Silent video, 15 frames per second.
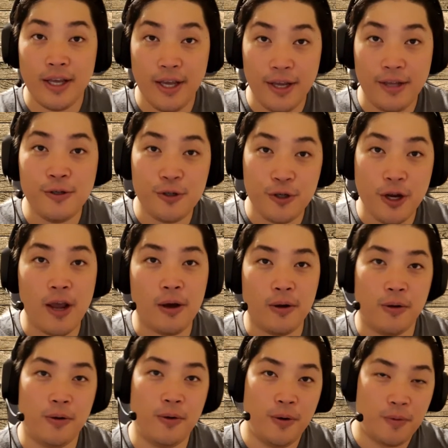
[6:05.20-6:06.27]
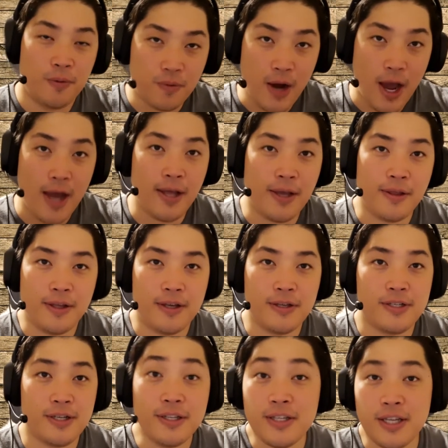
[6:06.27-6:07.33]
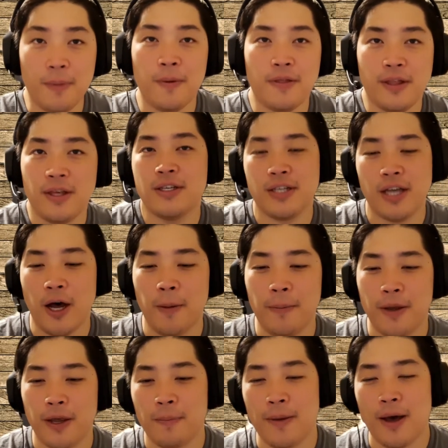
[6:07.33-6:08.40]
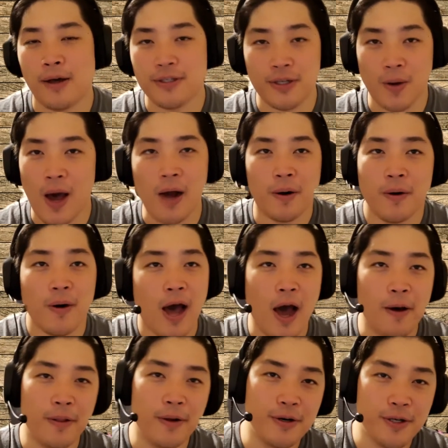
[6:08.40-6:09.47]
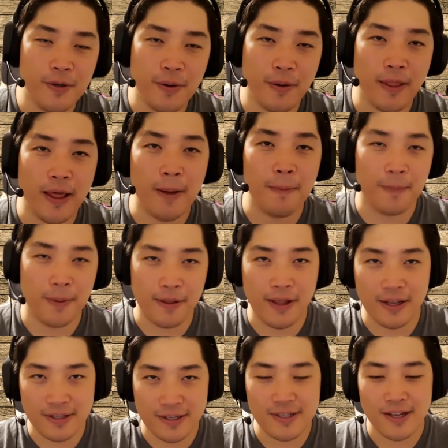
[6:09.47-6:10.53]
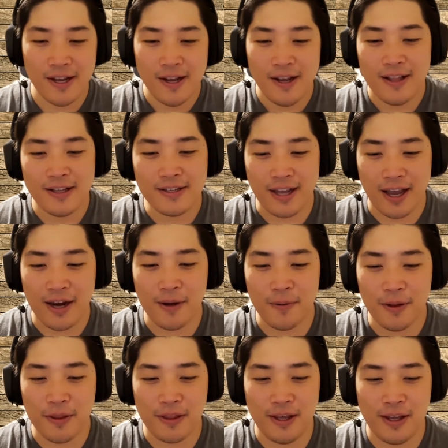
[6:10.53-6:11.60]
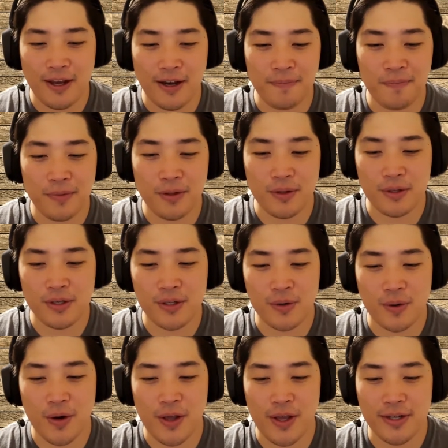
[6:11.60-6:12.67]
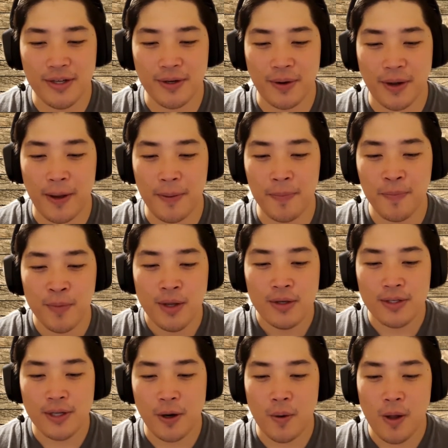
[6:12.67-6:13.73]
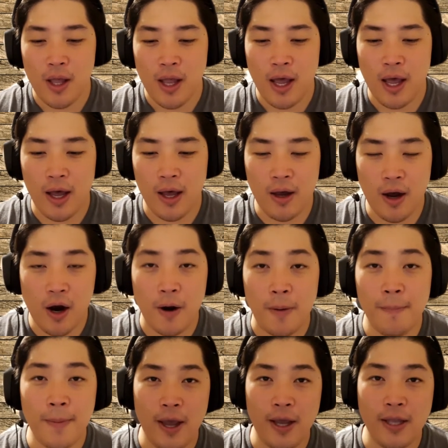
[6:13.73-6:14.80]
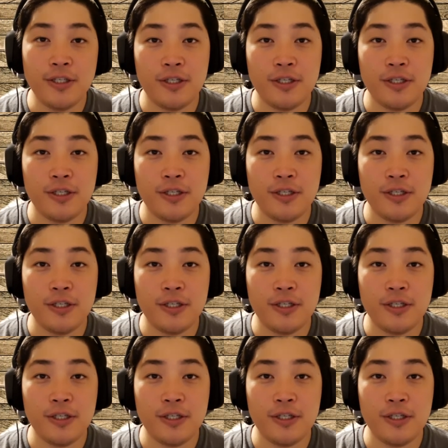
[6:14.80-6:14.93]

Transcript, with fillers: in jail writing this, and Timothy's helping him out. So I don't know how they're doing that, but that's that's kind of what the um, the story is. Okay, so uh, our main